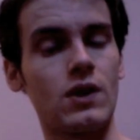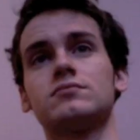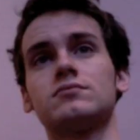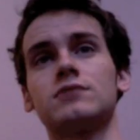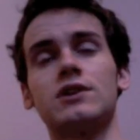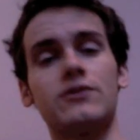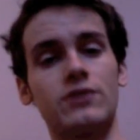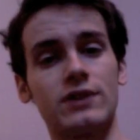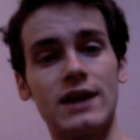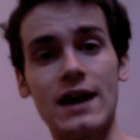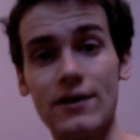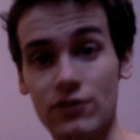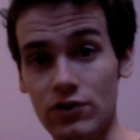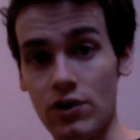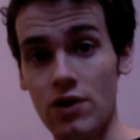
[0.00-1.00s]
you've got the
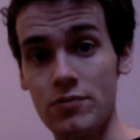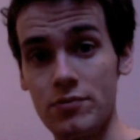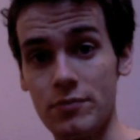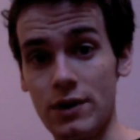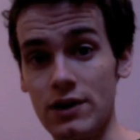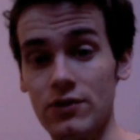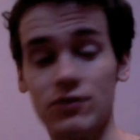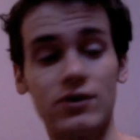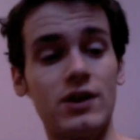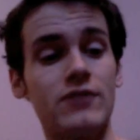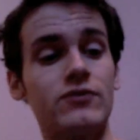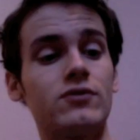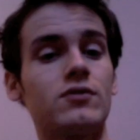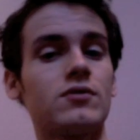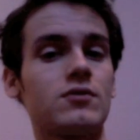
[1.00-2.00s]
F sharp minor
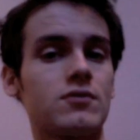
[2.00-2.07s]
7.